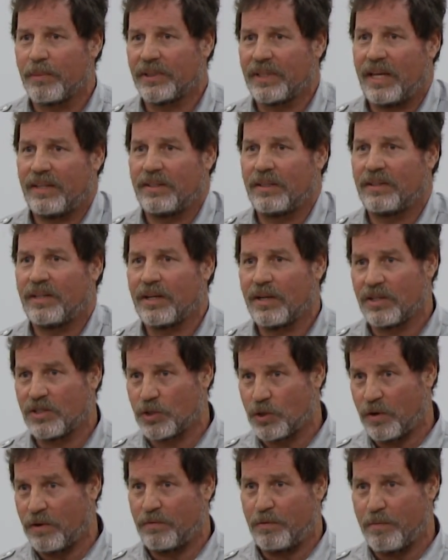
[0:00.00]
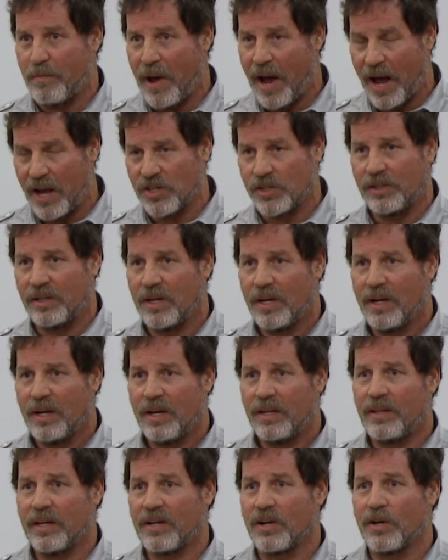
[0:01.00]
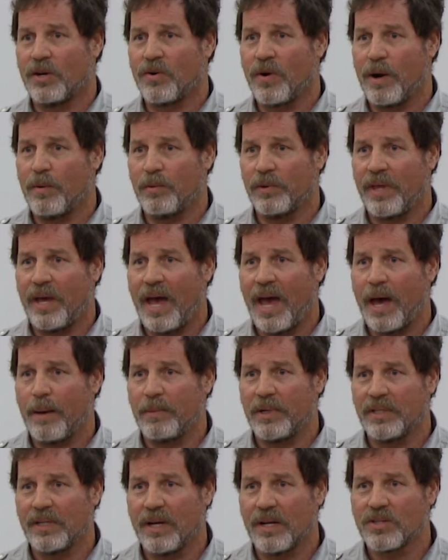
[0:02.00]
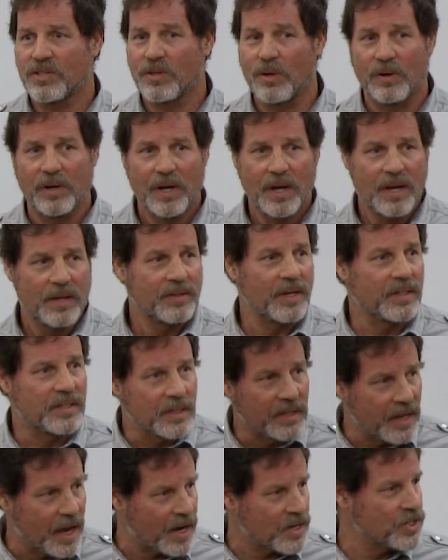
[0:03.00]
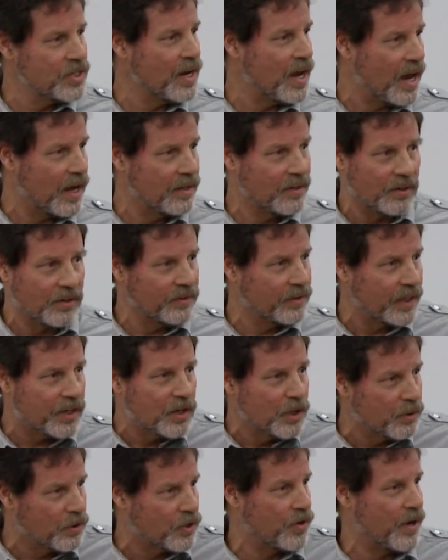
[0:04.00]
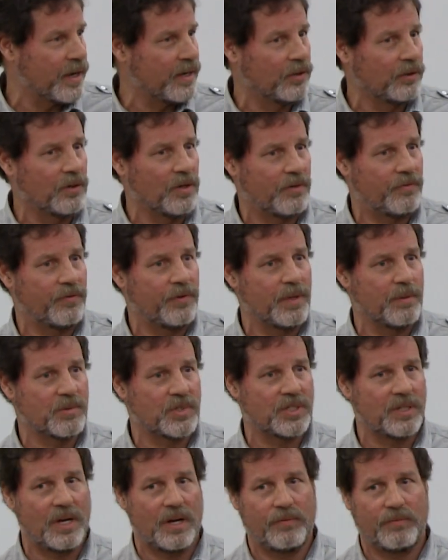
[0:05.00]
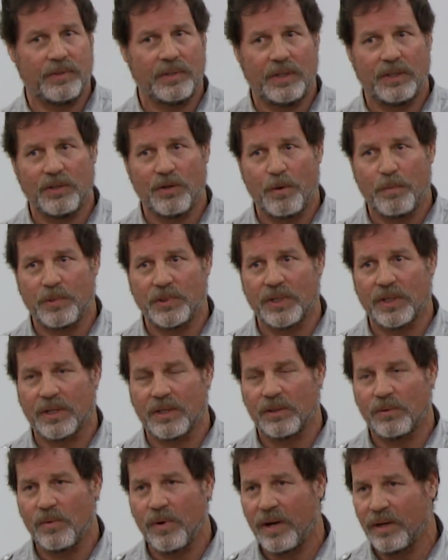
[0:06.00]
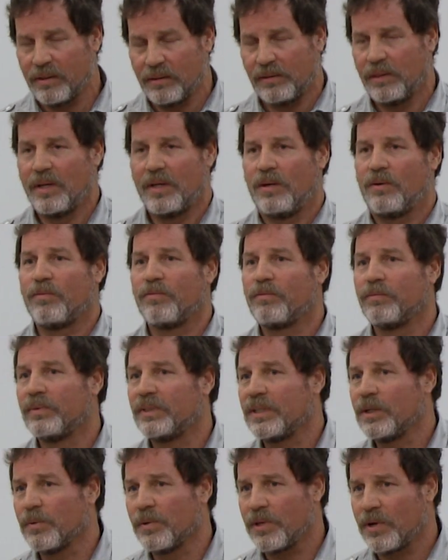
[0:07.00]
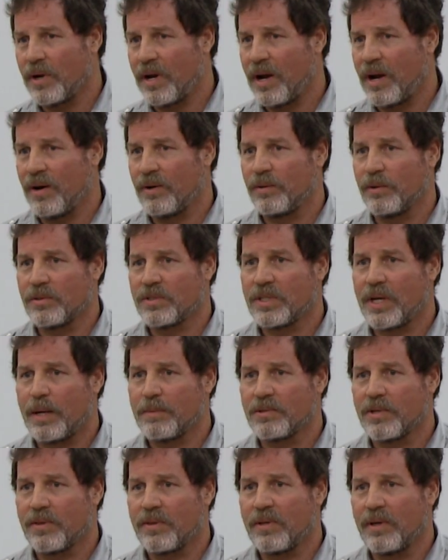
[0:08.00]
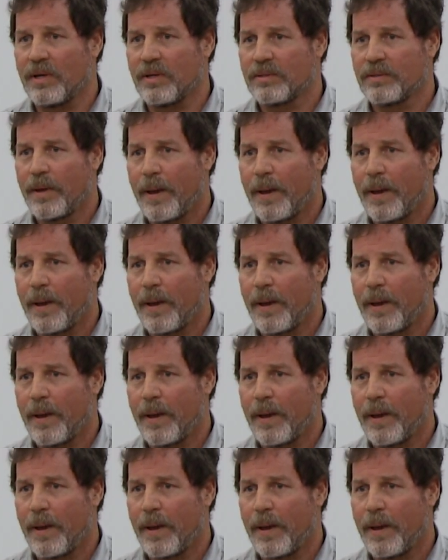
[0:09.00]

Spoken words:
But that they could sort of imagine and they could create with a hand-me-down. So they did actually have, they could create a look for themselves in their own particular way and deal with their hair and those types of things.